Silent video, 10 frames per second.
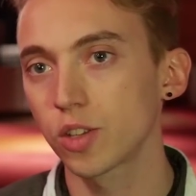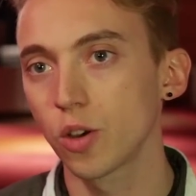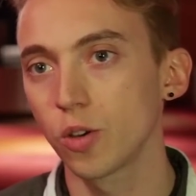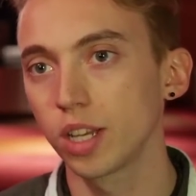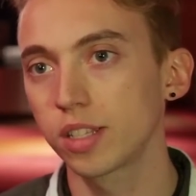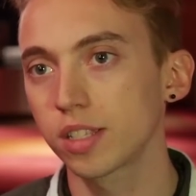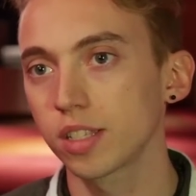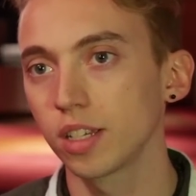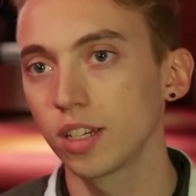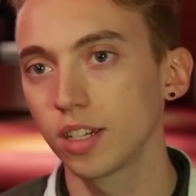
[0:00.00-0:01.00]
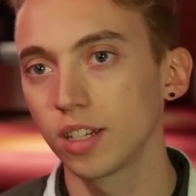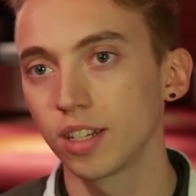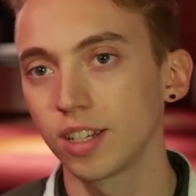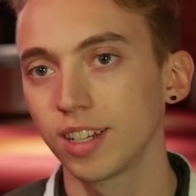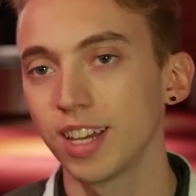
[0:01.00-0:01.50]
So
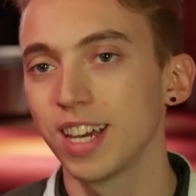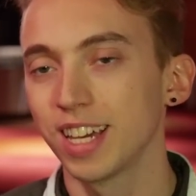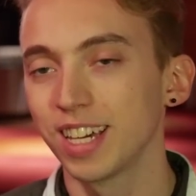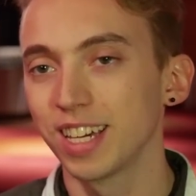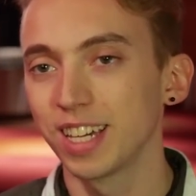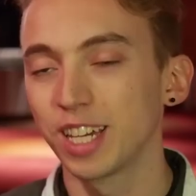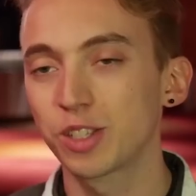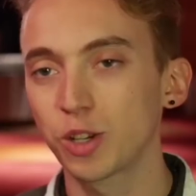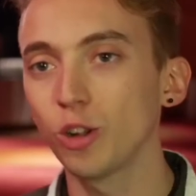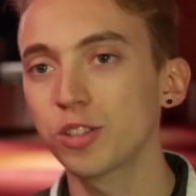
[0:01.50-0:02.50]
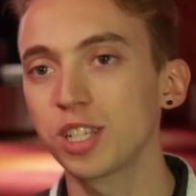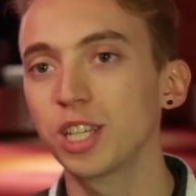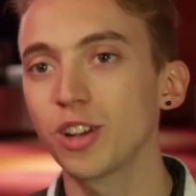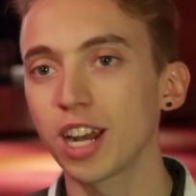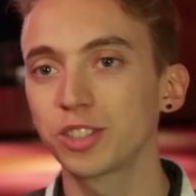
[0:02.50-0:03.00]
it's called
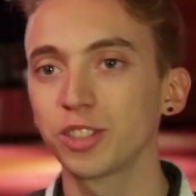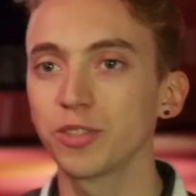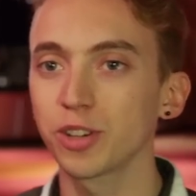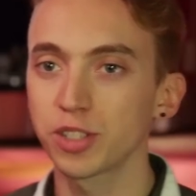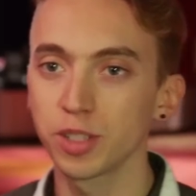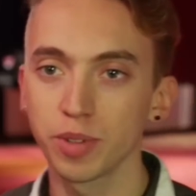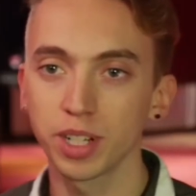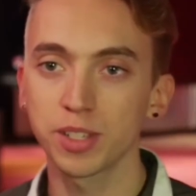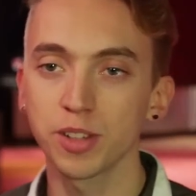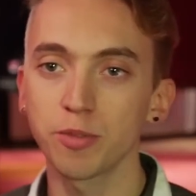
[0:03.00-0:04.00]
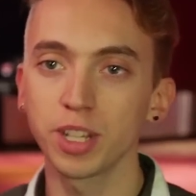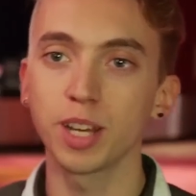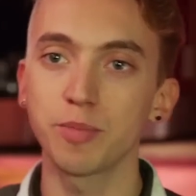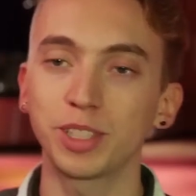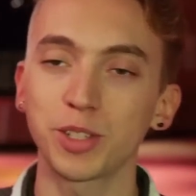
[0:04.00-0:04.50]
Singularity University, but it's not really
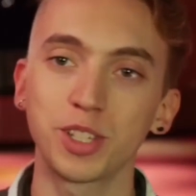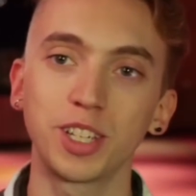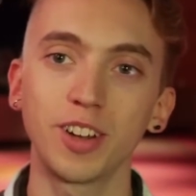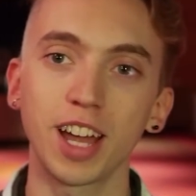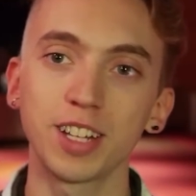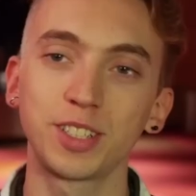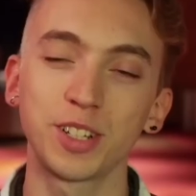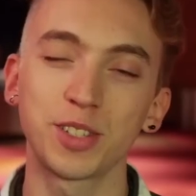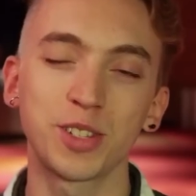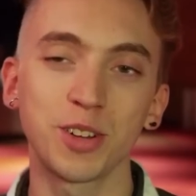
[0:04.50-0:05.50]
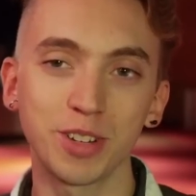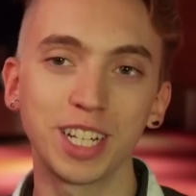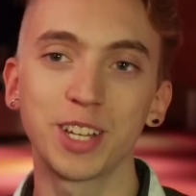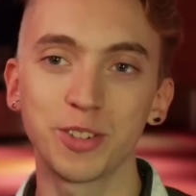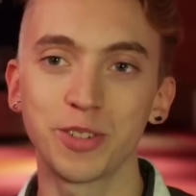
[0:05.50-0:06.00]
about the singularity, and it's not
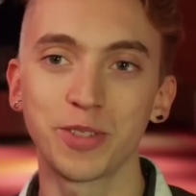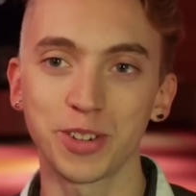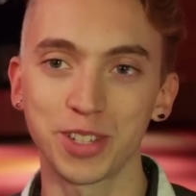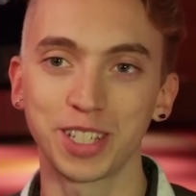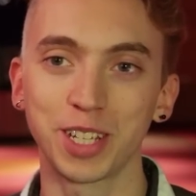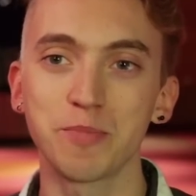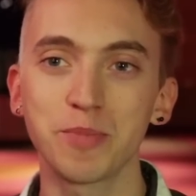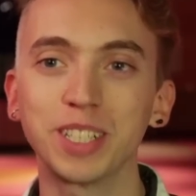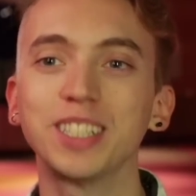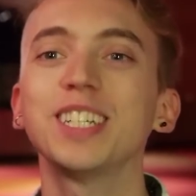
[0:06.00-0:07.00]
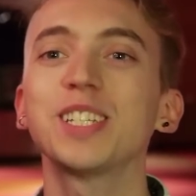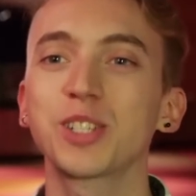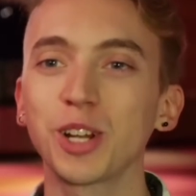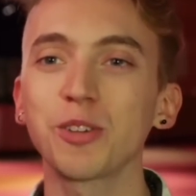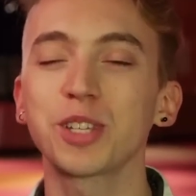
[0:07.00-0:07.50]
really a university. But it's
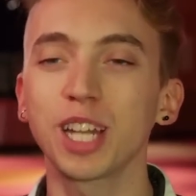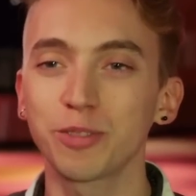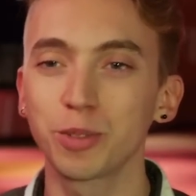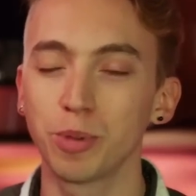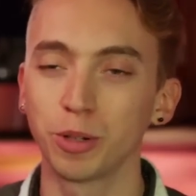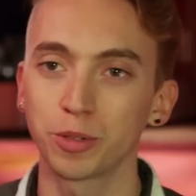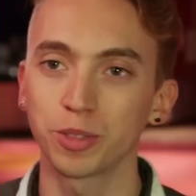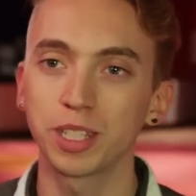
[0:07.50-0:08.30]
close enough to both.